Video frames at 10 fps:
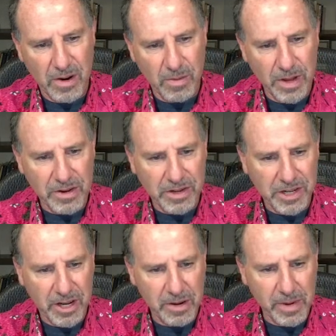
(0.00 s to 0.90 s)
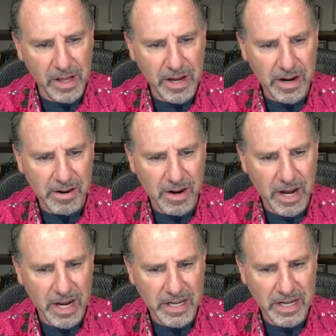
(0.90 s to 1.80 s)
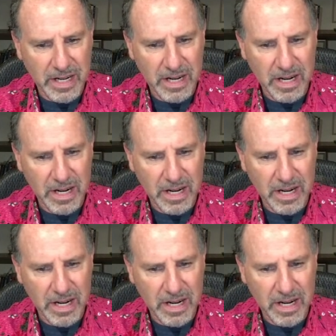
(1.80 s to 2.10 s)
whether it's accumulating or not.